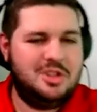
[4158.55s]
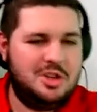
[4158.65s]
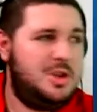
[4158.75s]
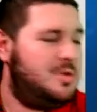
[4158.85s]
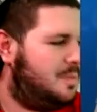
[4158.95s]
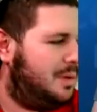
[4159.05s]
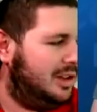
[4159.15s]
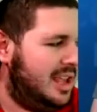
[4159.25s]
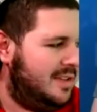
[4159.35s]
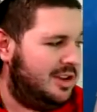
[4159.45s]
Do you
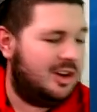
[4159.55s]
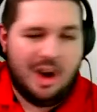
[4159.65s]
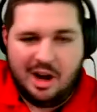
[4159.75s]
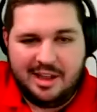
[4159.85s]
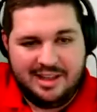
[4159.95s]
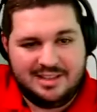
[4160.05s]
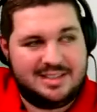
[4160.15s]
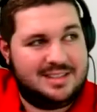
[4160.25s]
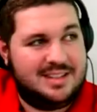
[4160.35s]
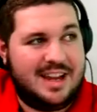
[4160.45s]
believe in your
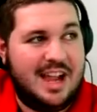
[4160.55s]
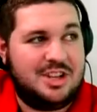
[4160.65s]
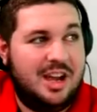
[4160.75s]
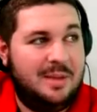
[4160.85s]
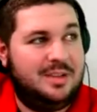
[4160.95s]
audience to catch up,